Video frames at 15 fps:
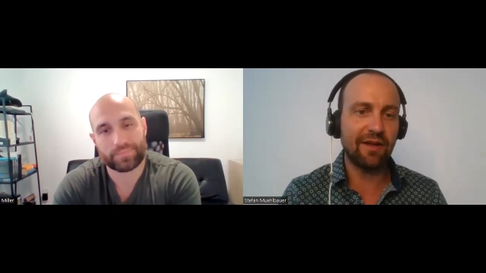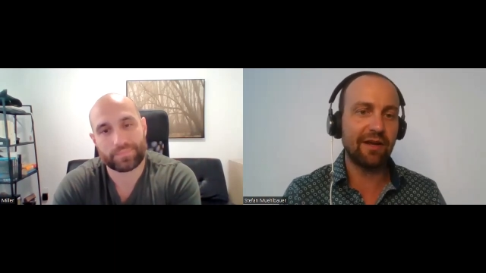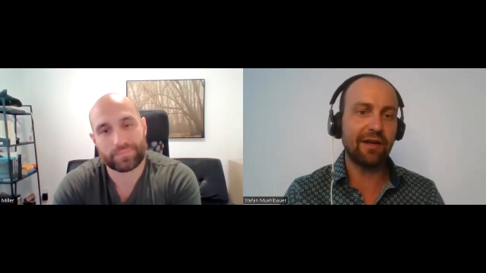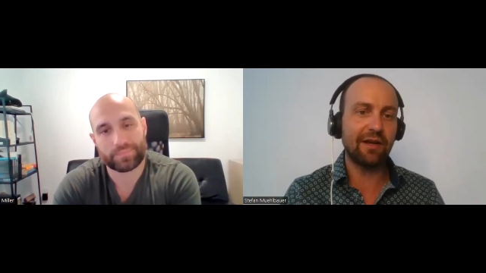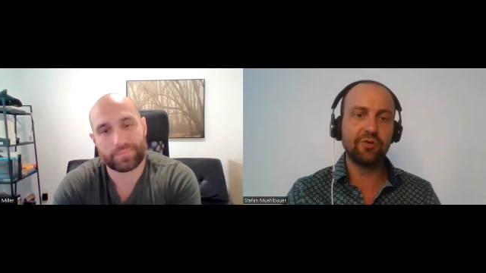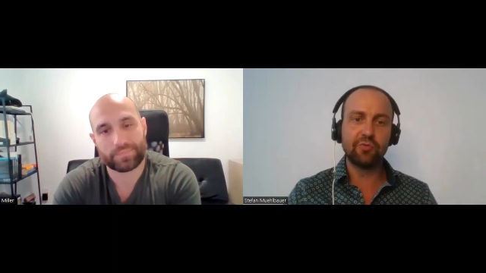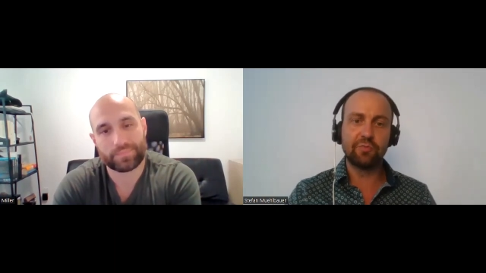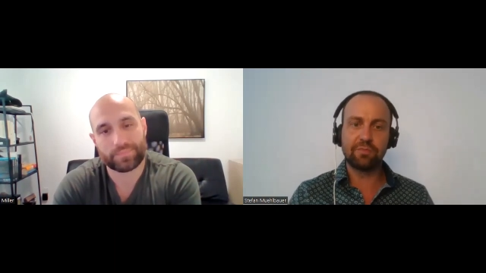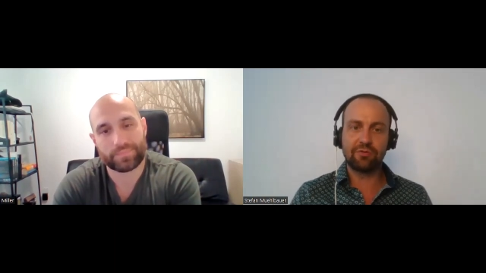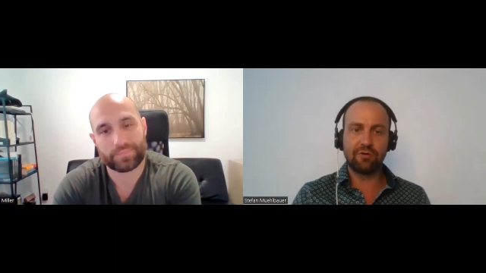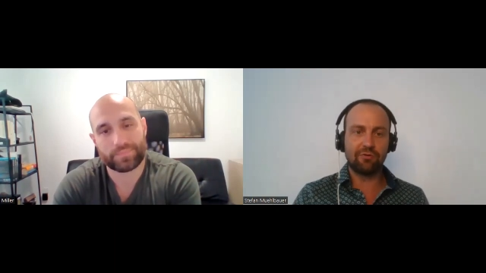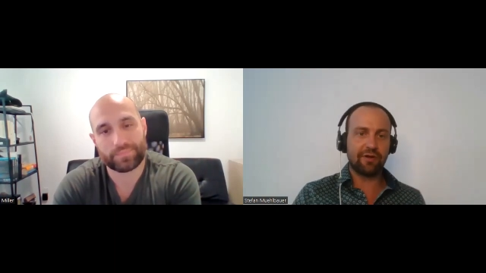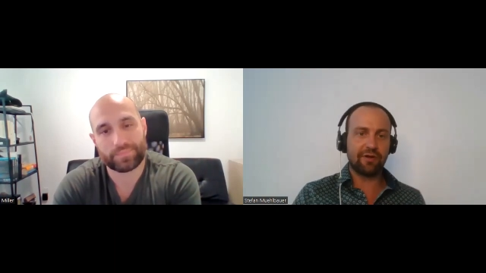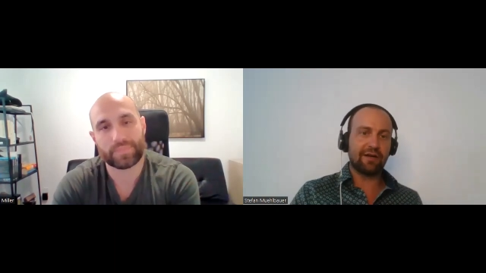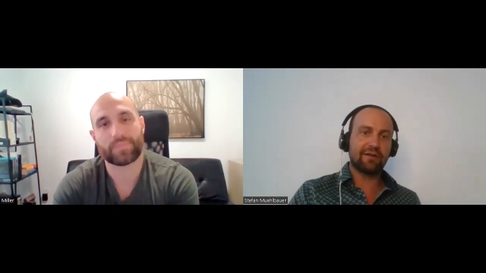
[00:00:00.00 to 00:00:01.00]
Speaker 1: like a new
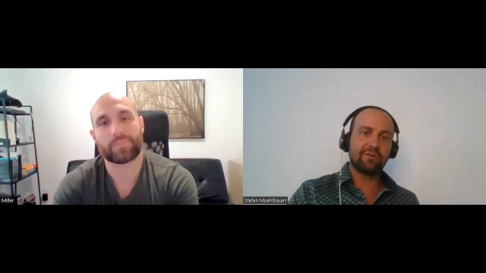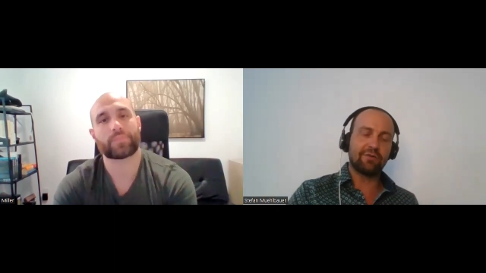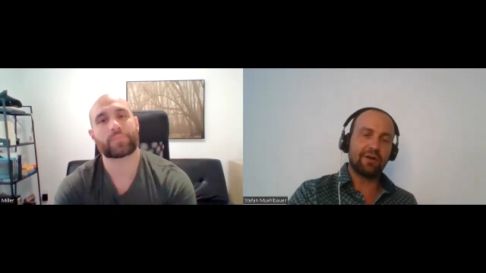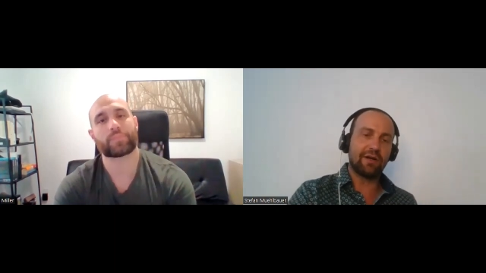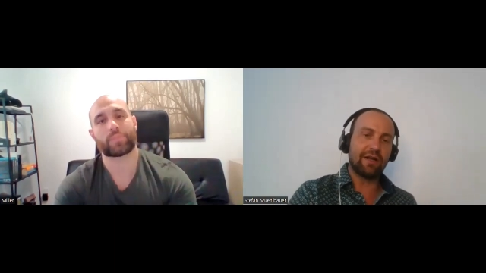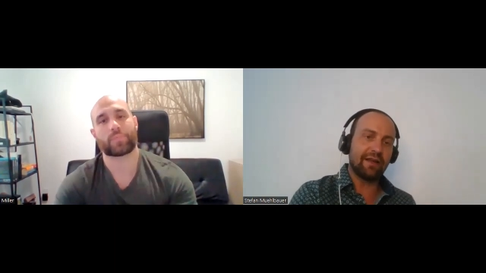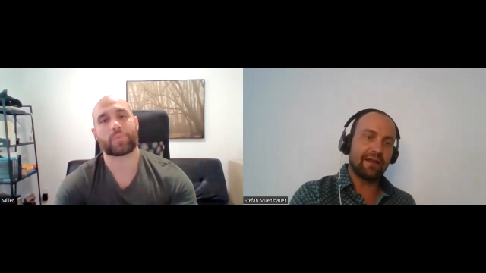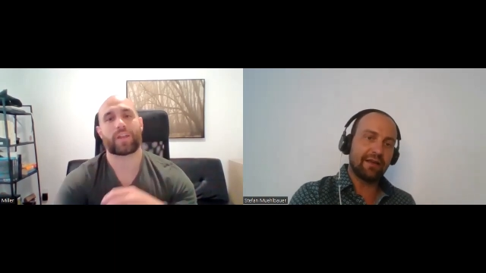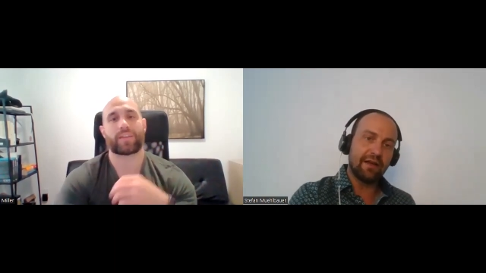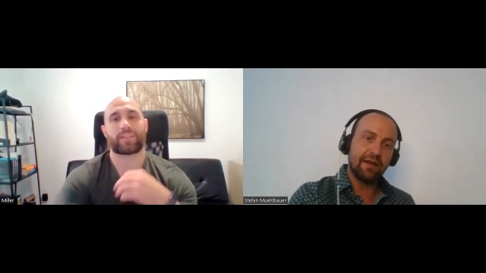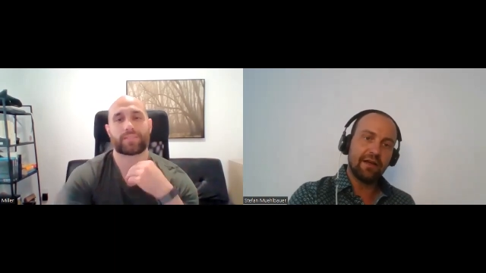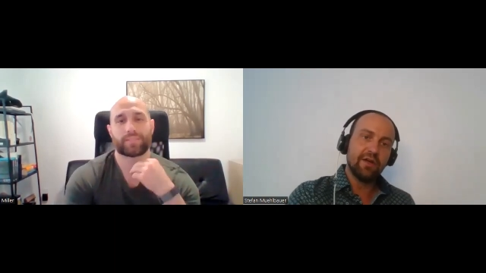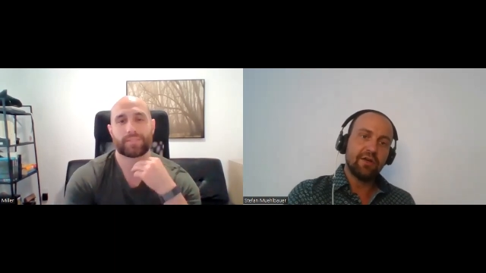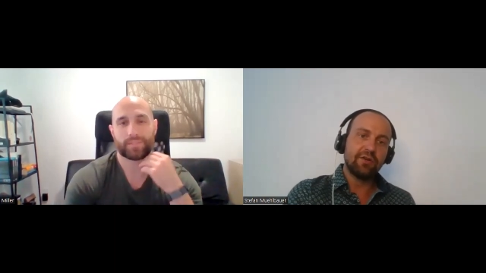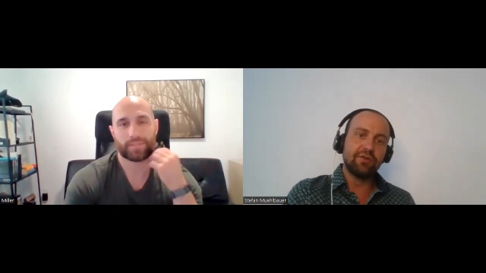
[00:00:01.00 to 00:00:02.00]
product or like a
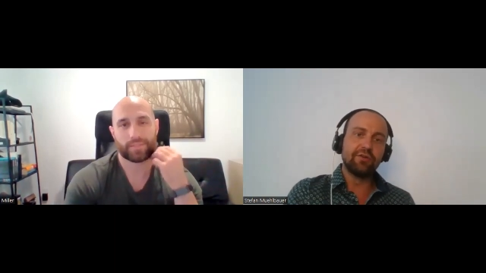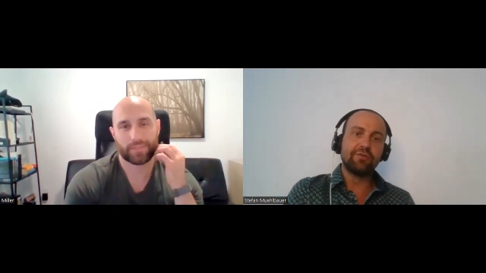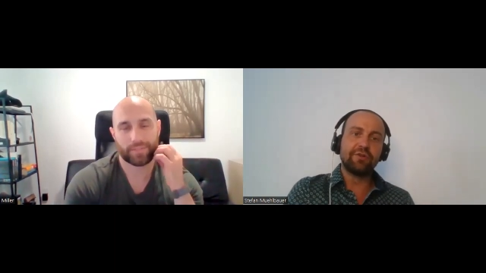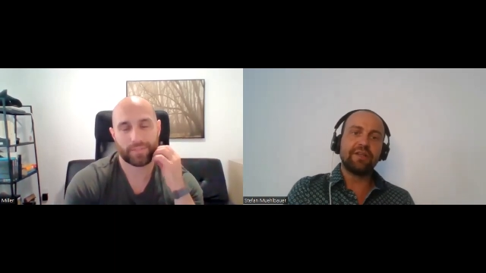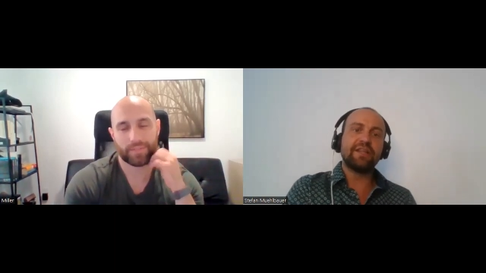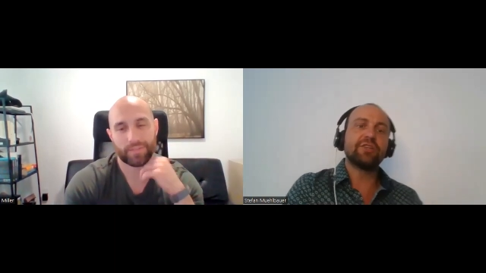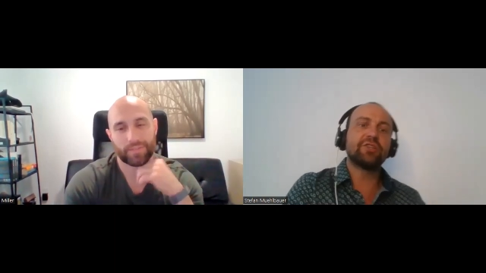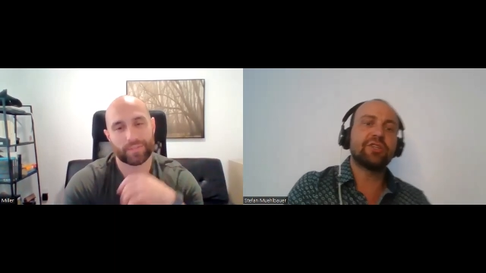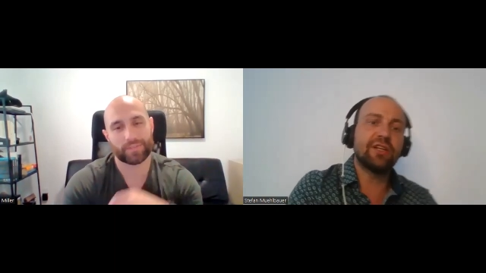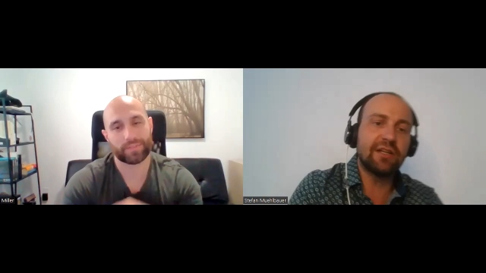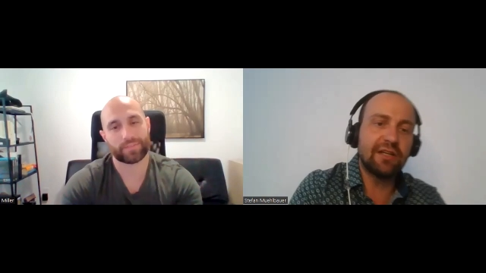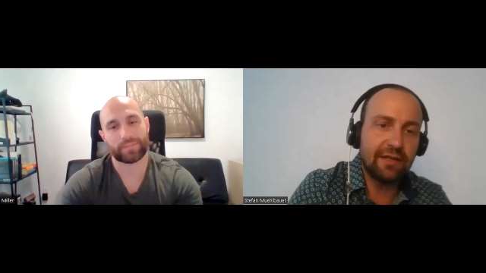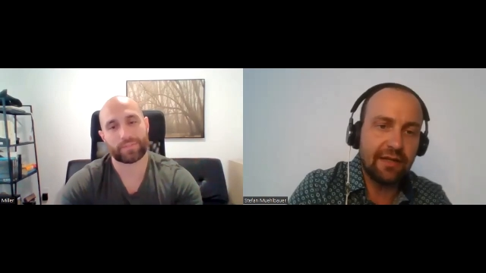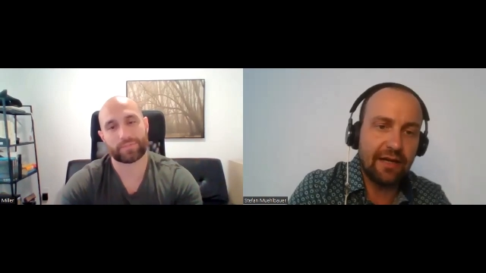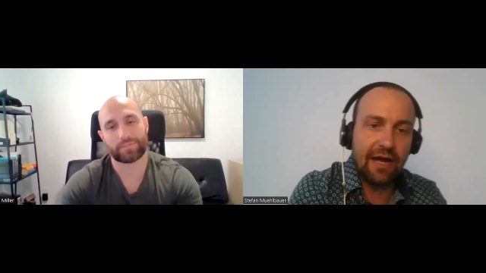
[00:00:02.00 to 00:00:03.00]
new niche
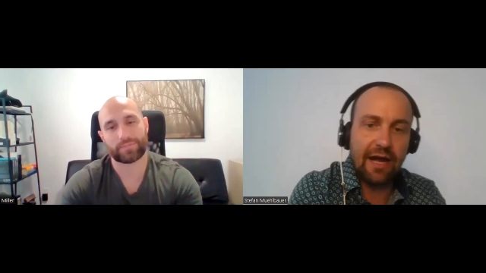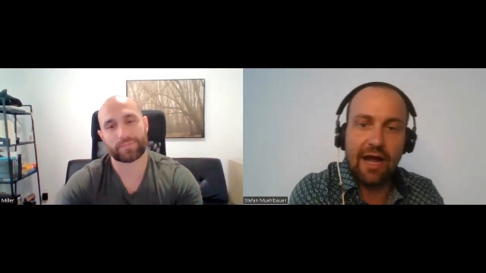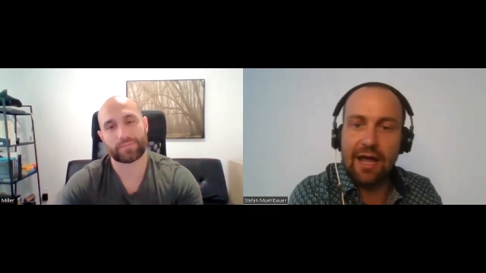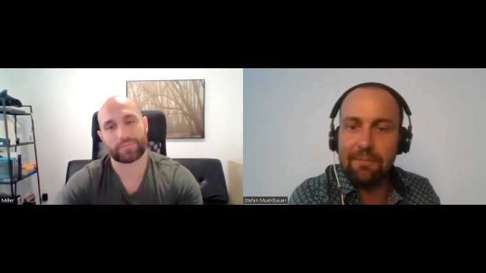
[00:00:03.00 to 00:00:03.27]
and uh,